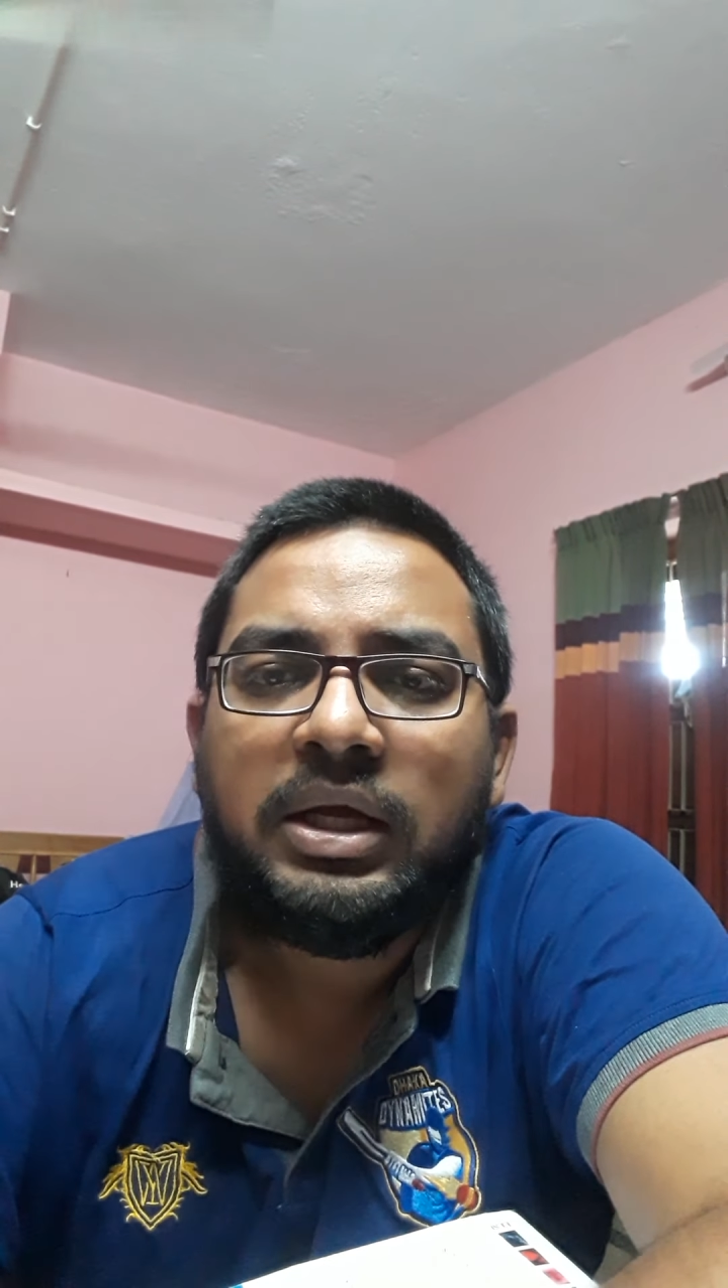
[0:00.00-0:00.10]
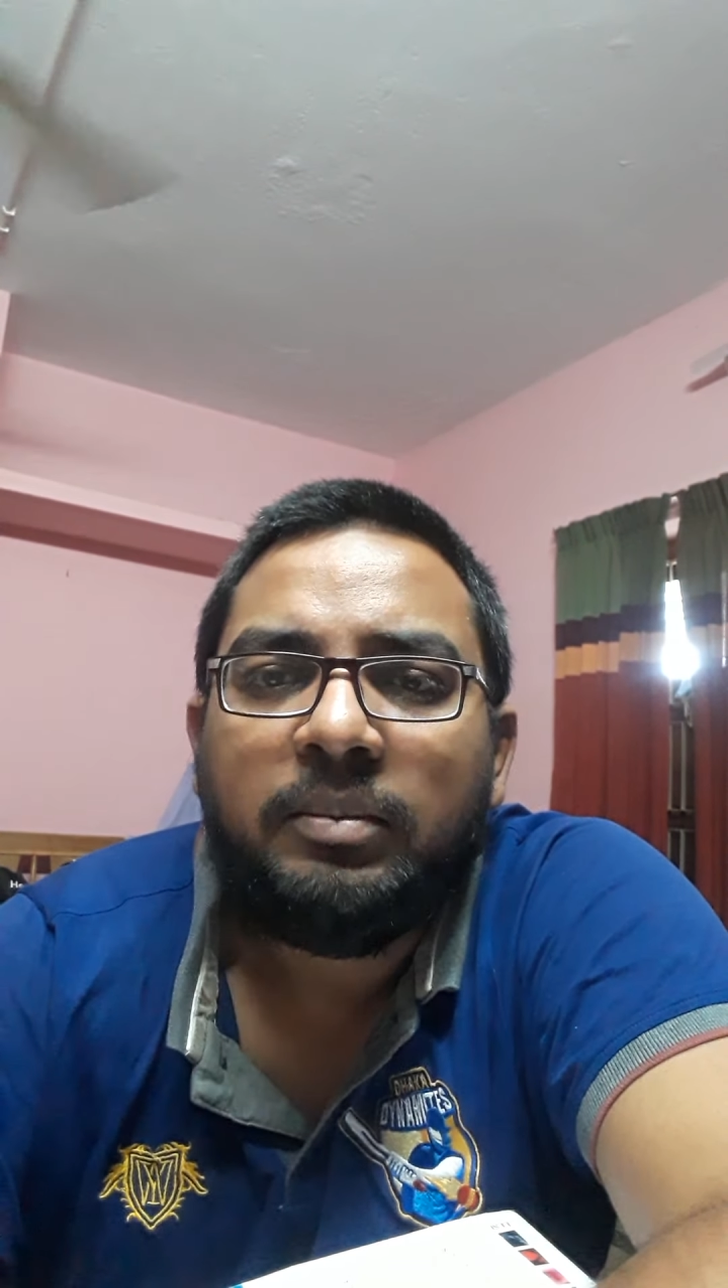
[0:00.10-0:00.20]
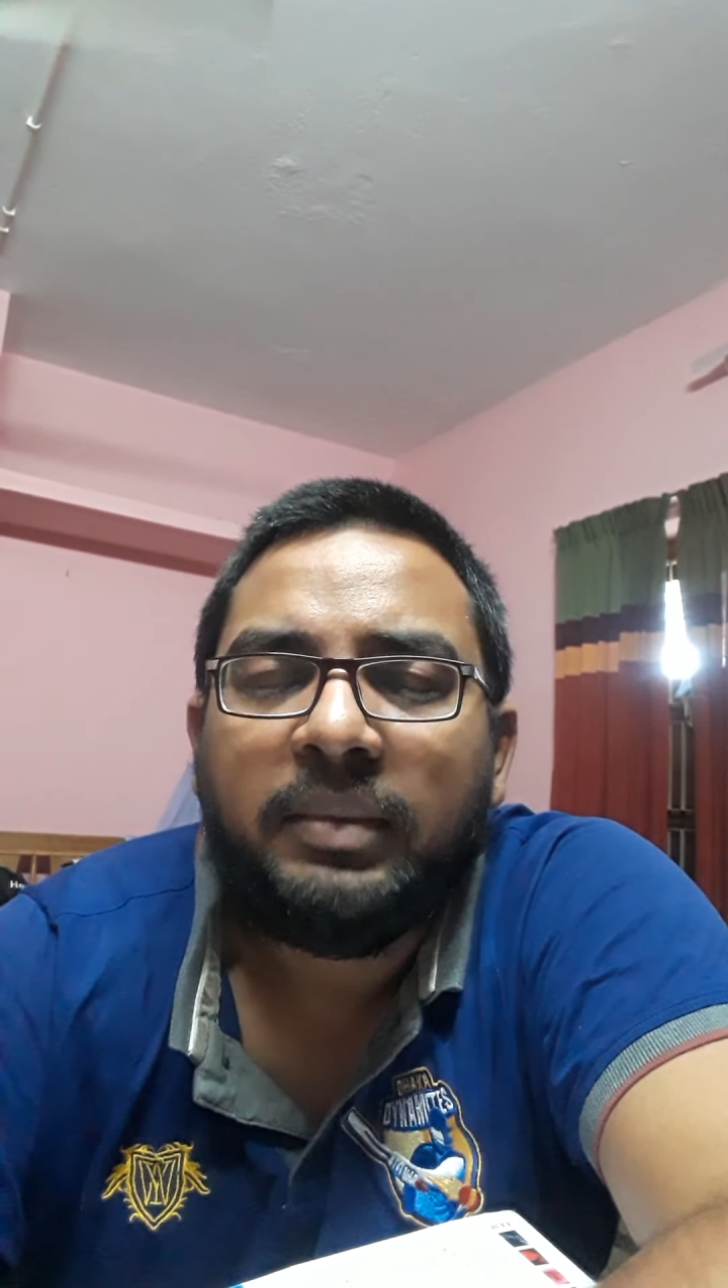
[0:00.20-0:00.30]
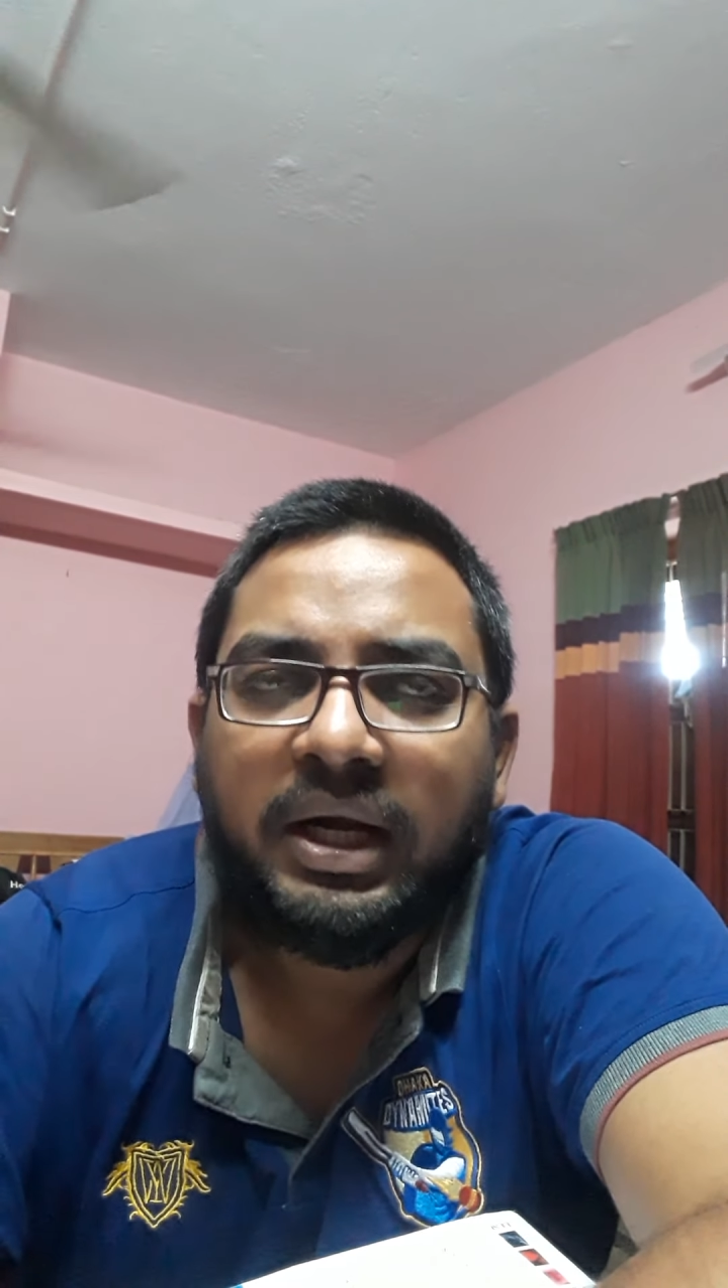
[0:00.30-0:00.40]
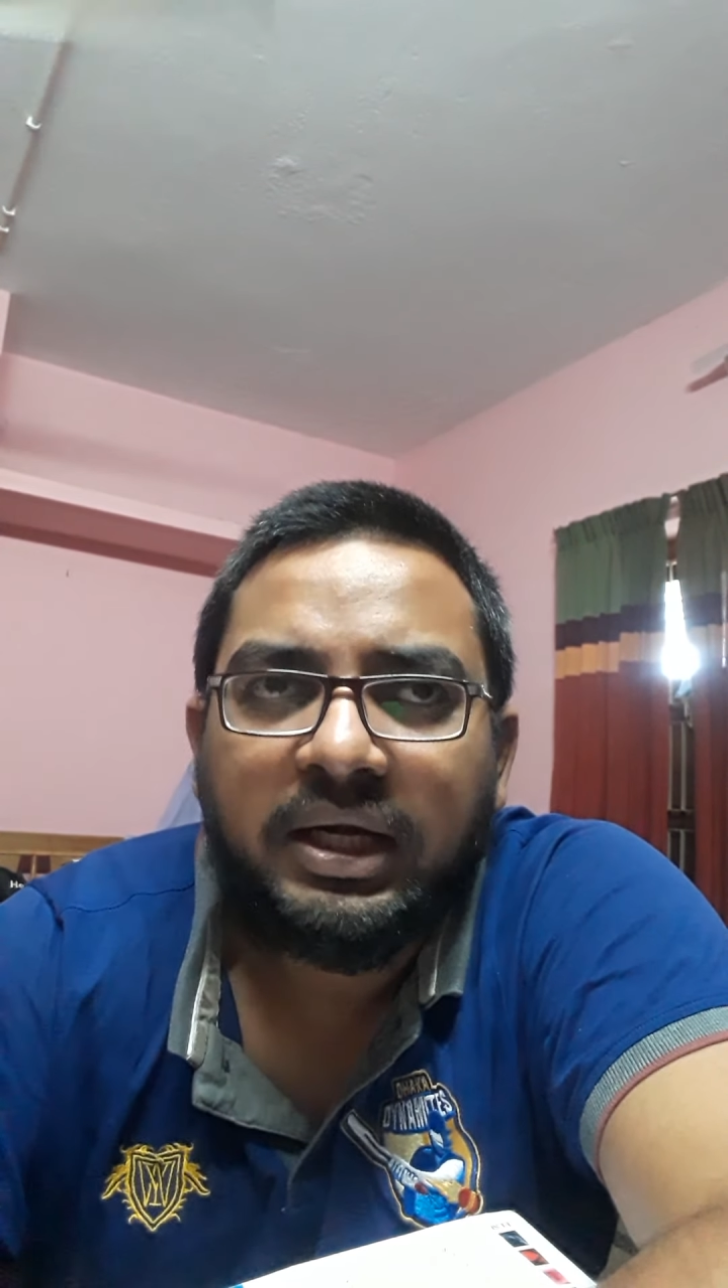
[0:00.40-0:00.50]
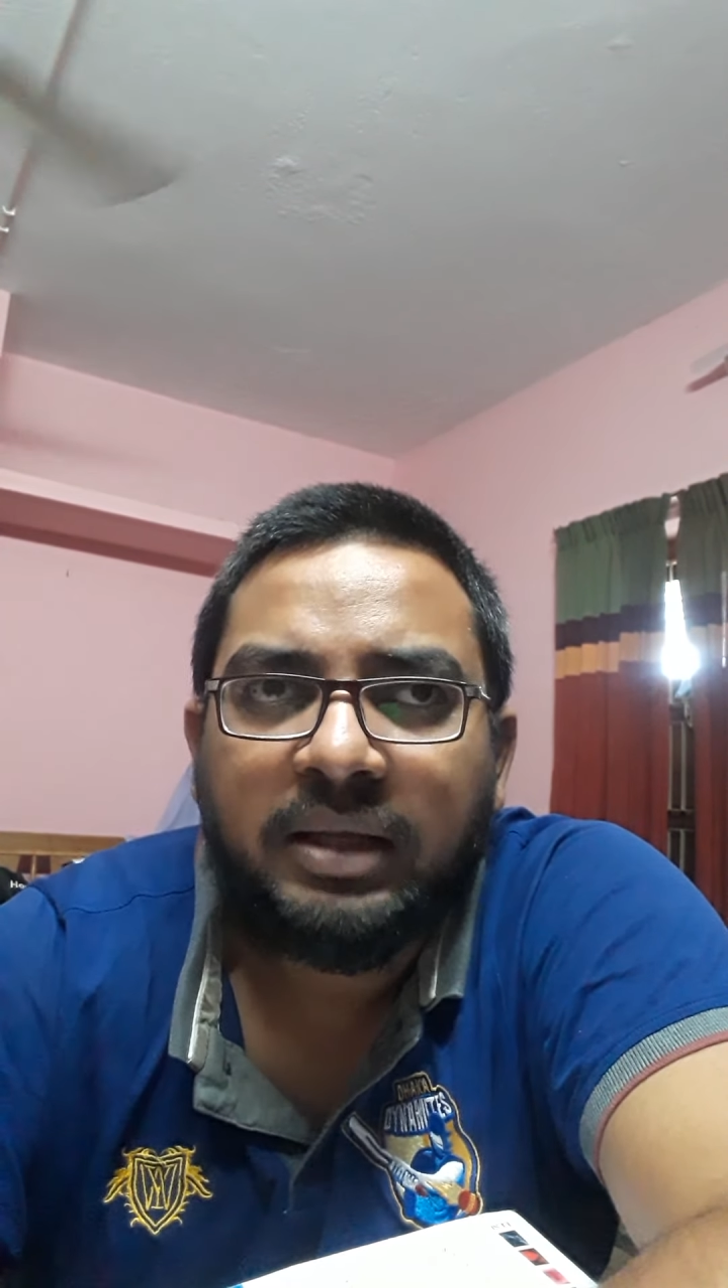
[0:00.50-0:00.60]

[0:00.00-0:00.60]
mild